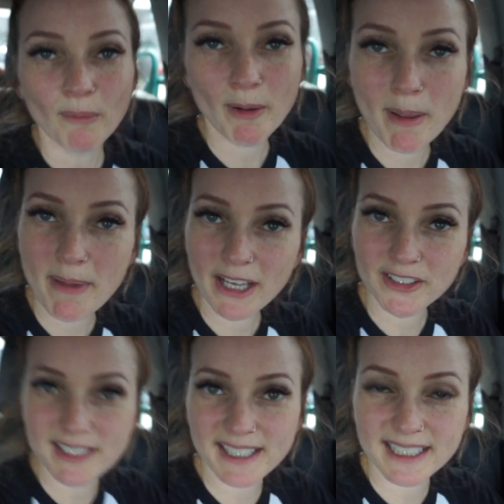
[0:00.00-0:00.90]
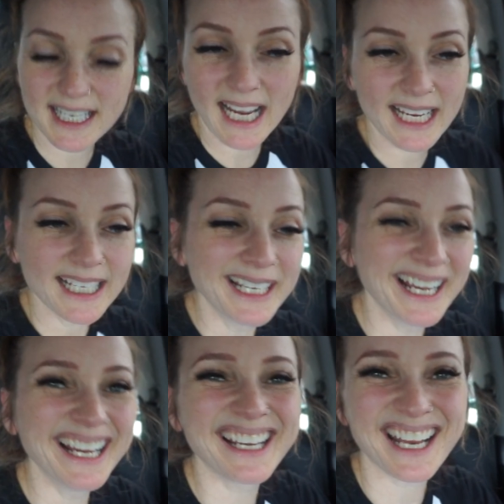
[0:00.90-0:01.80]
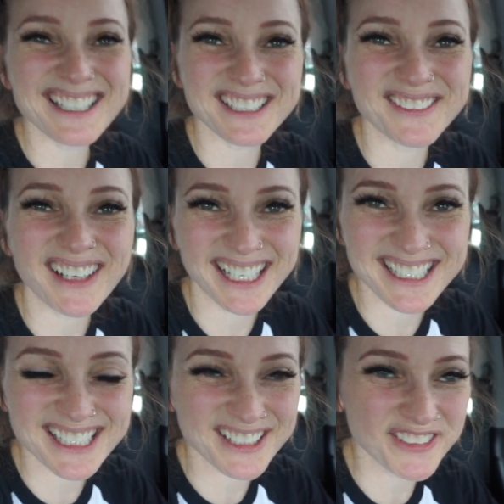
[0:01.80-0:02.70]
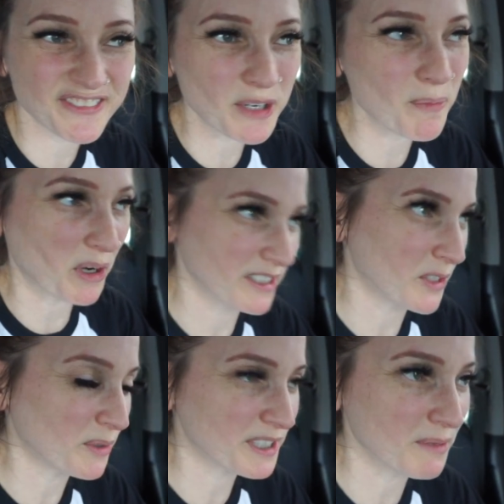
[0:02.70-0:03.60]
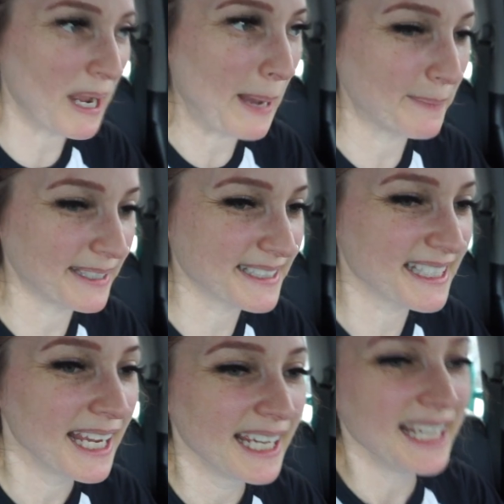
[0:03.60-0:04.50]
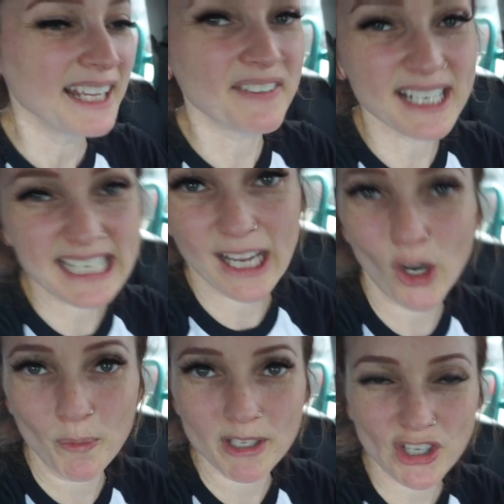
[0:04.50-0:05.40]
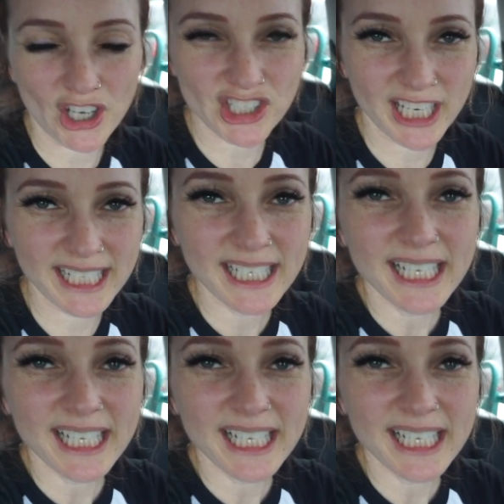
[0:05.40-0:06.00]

Well, my battery's gonna die and I still wanted to film more, so we'll see what happens if I can get home and charge it.